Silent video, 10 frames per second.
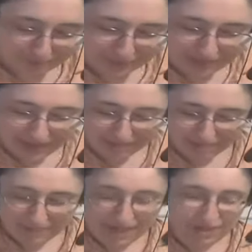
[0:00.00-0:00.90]
Yeah,
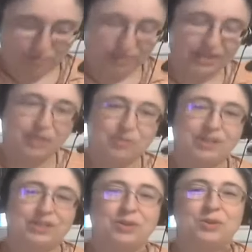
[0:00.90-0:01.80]
I really
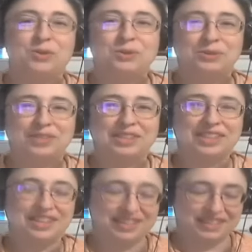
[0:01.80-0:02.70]
wanted to hold
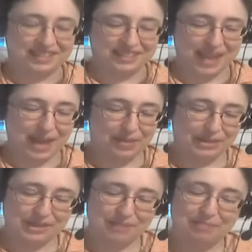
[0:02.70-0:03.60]
the uh,
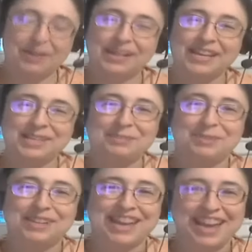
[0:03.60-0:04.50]
gathers in place
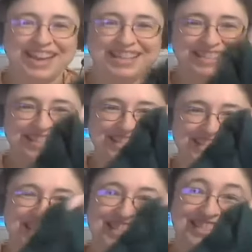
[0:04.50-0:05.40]
while I hand
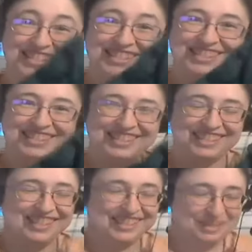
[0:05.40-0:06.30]
stitched this,
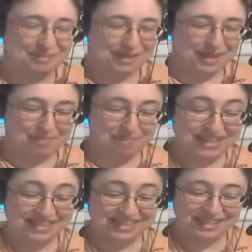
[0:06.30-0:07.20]
while I
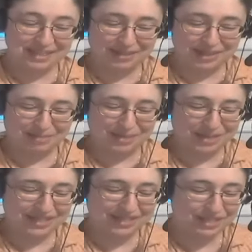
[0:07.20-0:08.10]
based it so I can
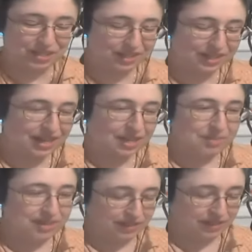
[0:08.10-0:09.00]
machine stitch it,
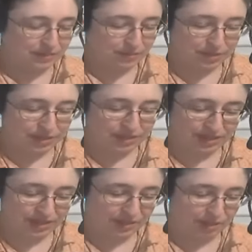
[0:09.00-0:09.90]
because
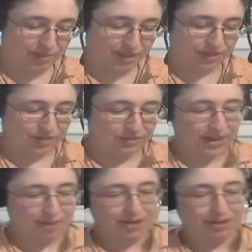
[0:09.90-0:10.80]
unfortunately this particular
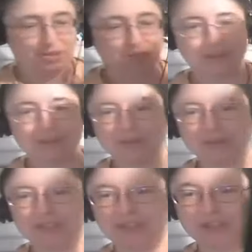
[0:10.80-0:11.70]
fabric, which you might be
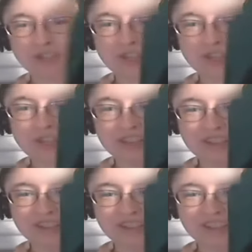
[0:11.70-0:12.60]
able to see the
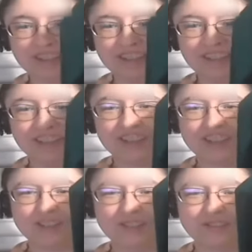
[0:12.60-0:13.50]
sheen,
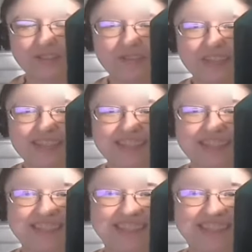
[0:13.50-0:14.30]
is velvet.